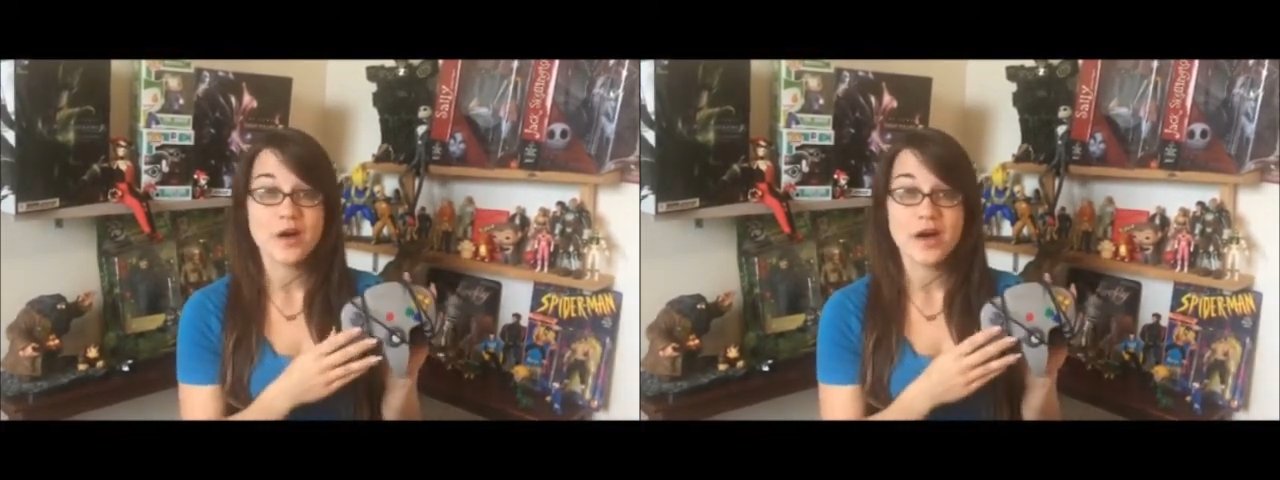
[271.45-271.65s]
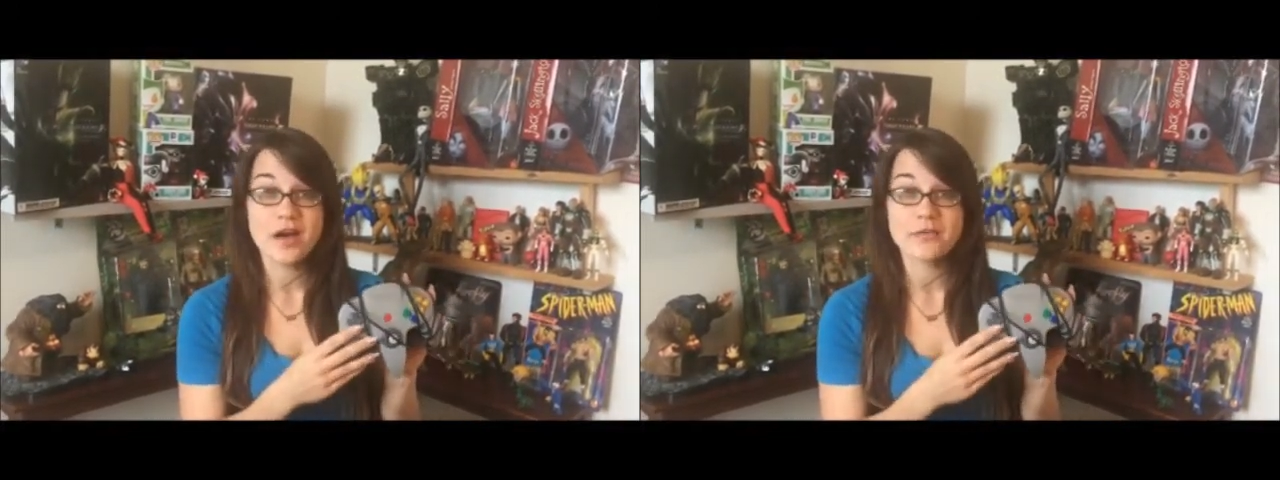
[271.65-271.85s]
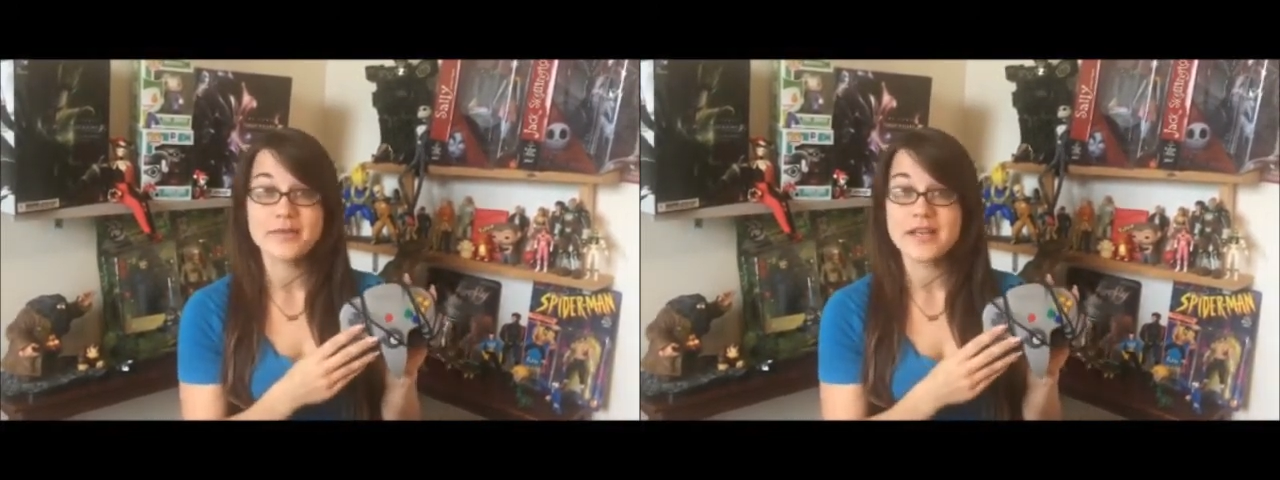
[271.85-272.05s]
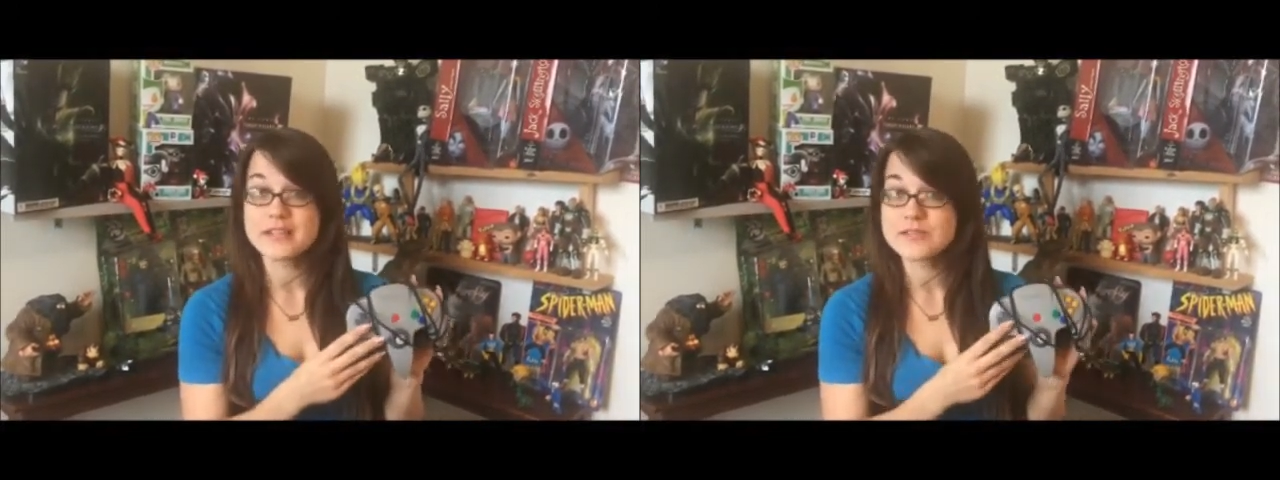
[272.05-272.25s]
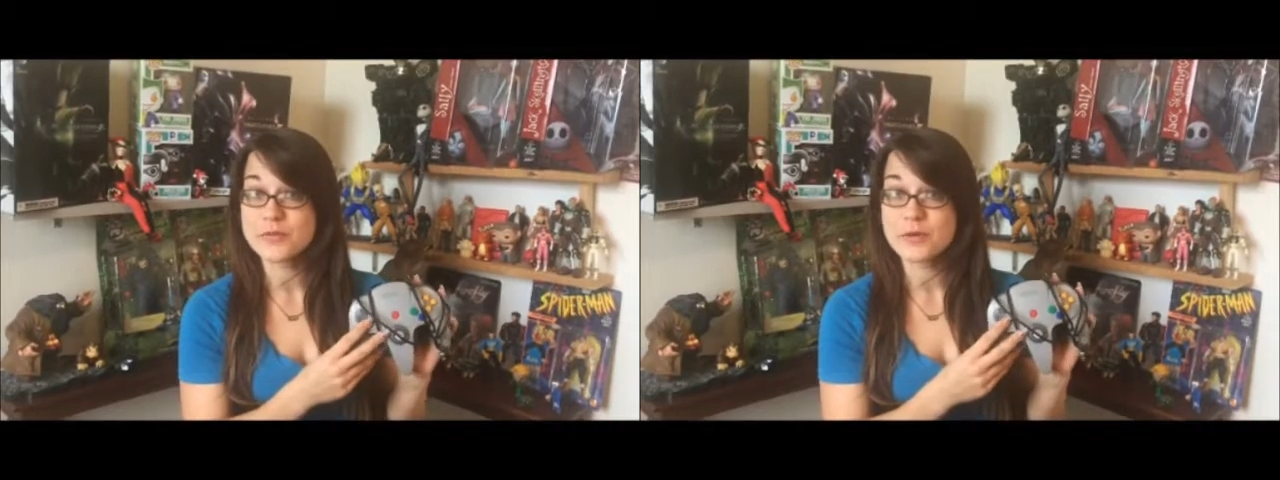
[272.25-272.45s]
One or
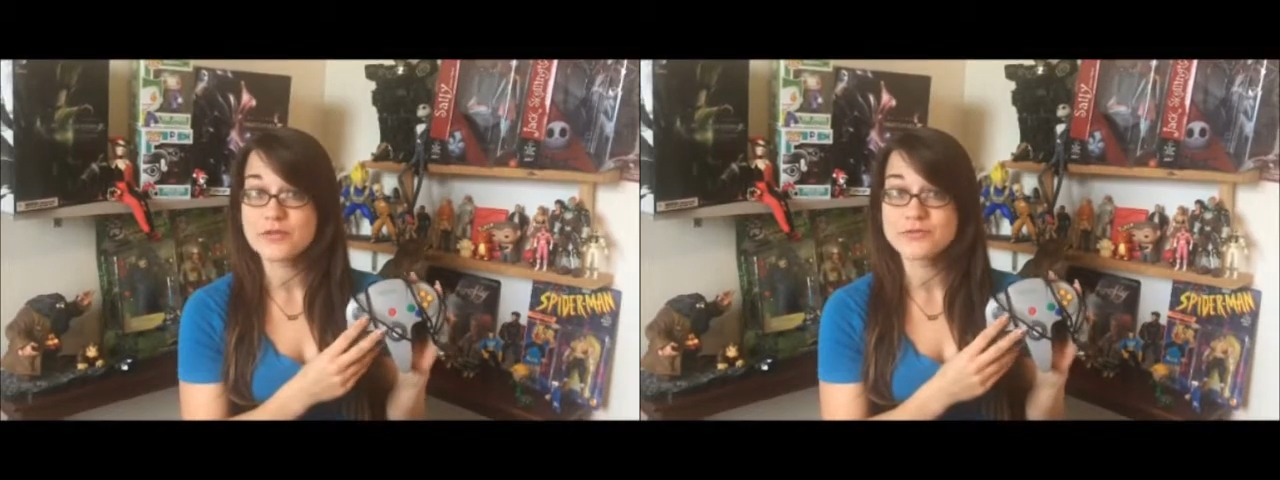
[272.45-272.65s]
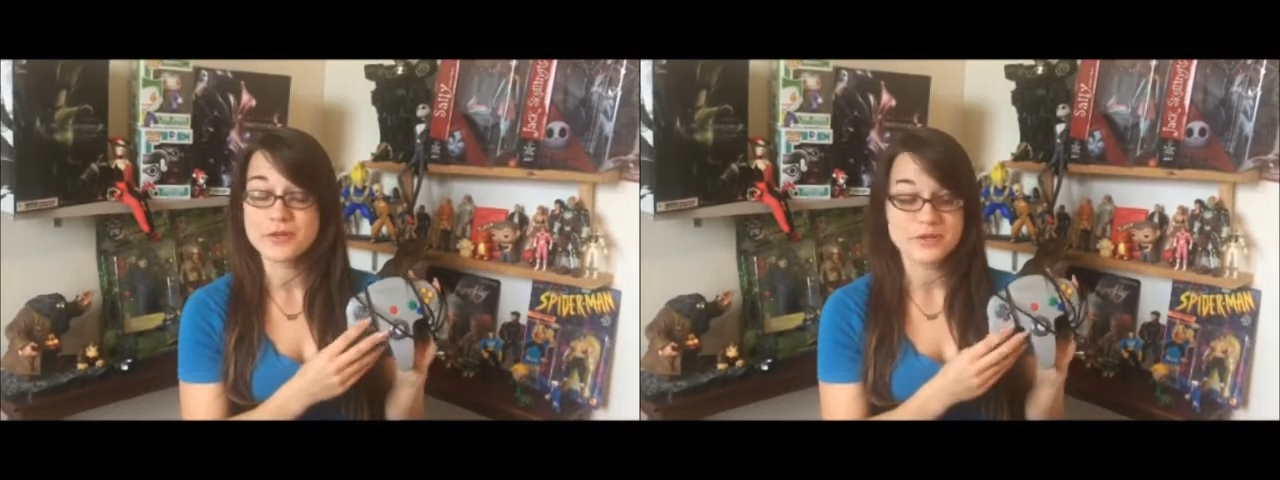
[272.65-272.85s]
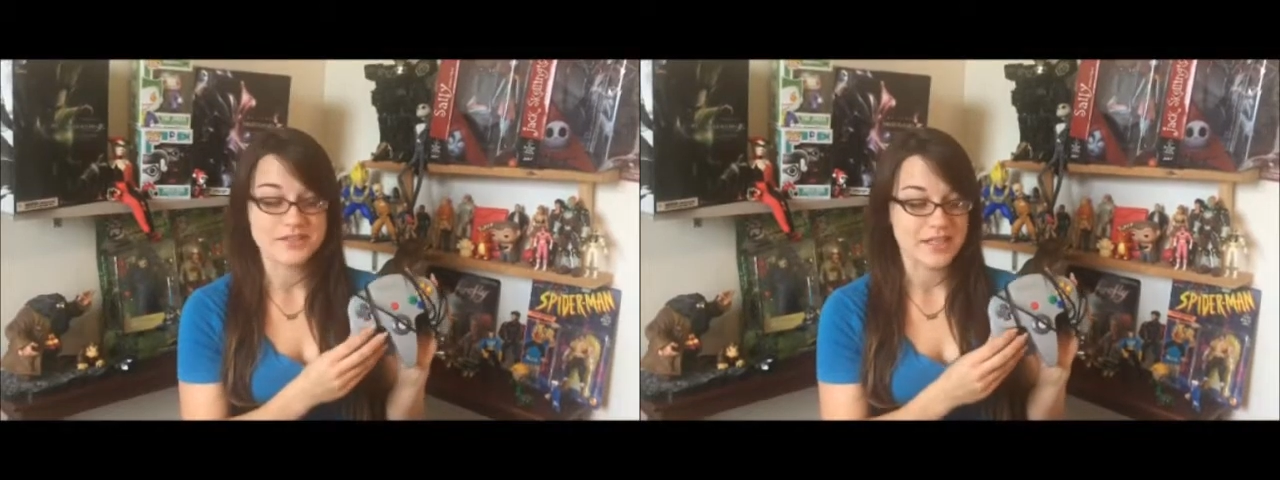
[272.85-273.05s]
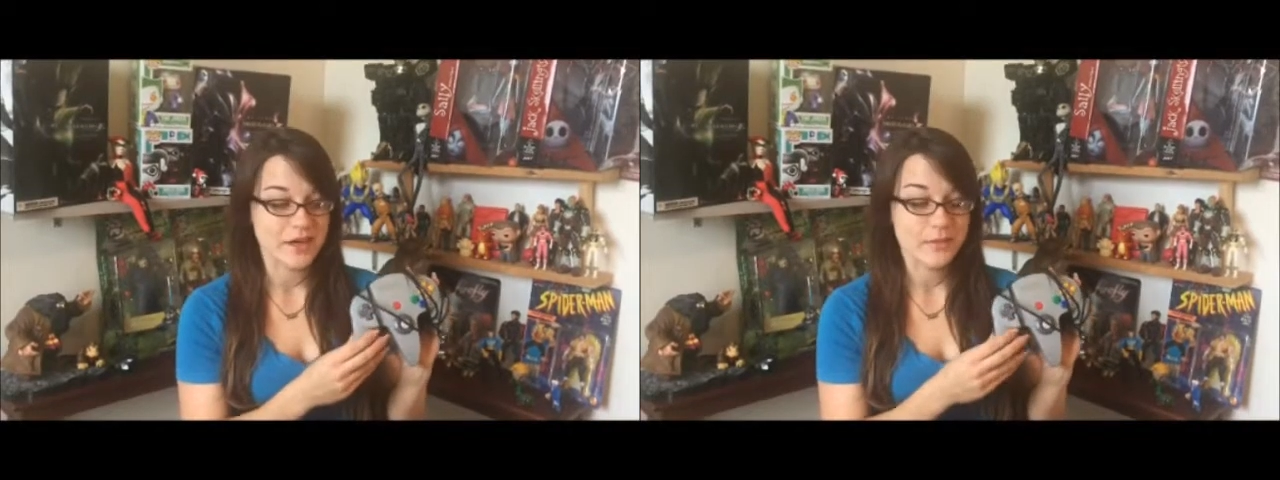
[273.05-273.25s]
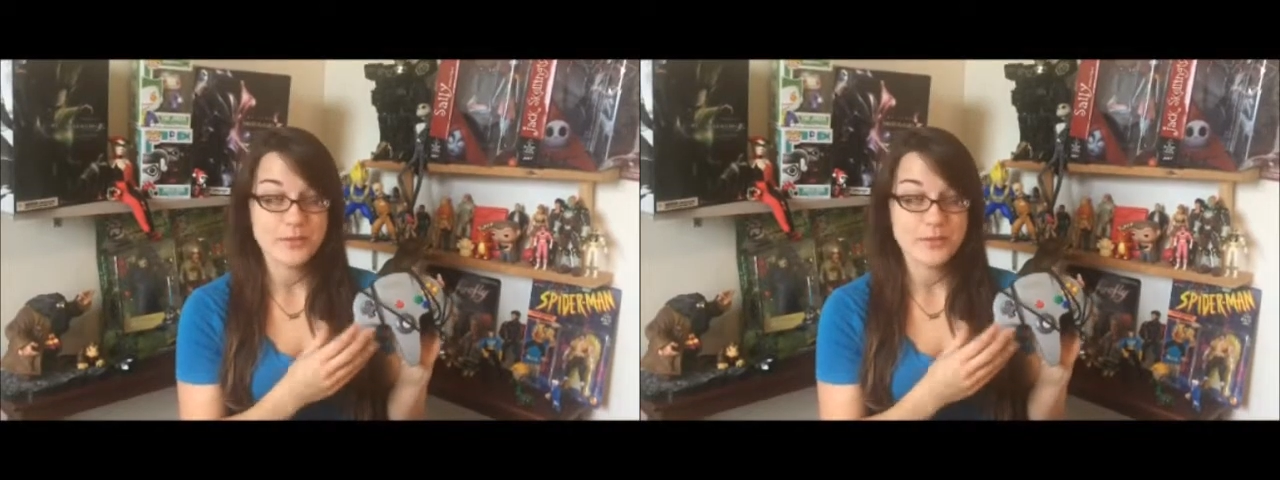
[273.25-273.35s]
PS4 folks?